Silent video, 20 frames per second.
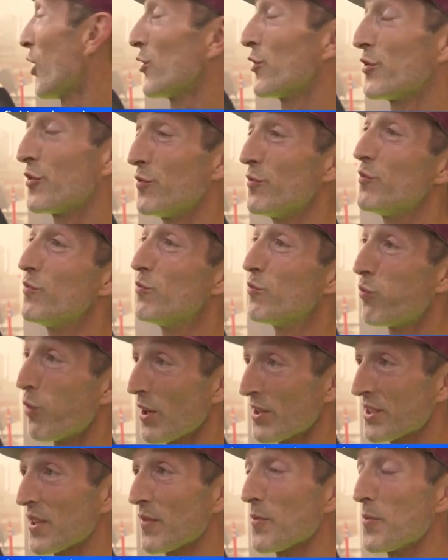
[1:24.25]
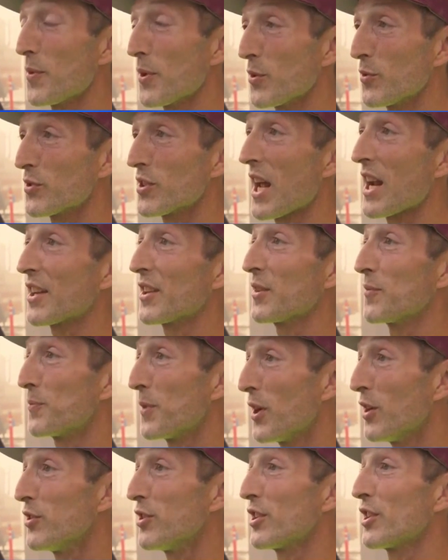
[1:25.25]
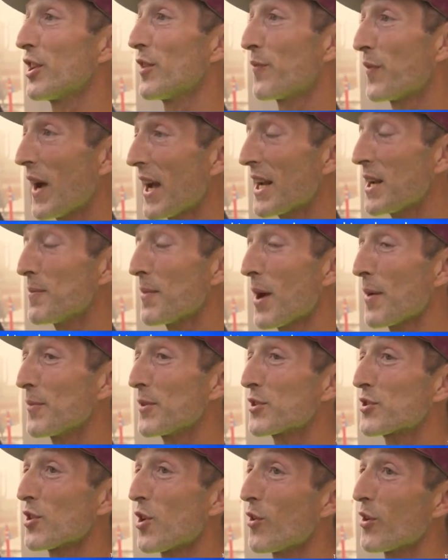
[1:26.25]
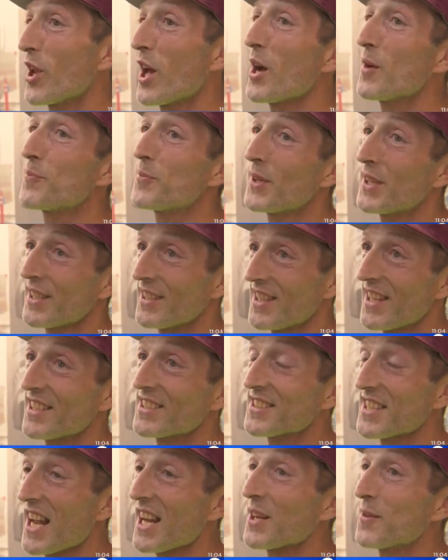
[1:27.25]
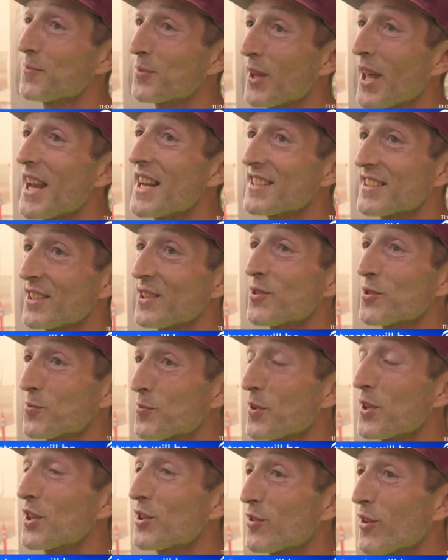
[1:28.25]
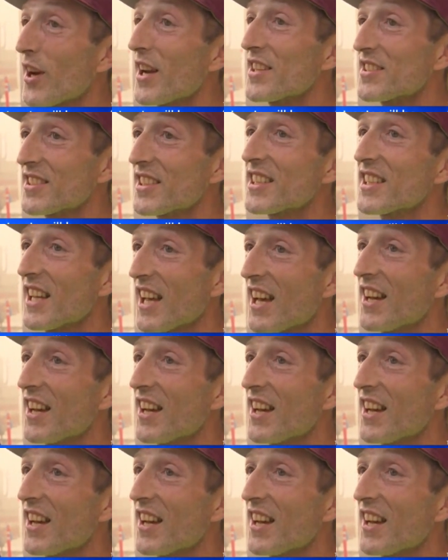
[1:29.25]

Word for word: know, once everybody was out of the building, the fire department showed up and it started blazing. It was pretty crazy,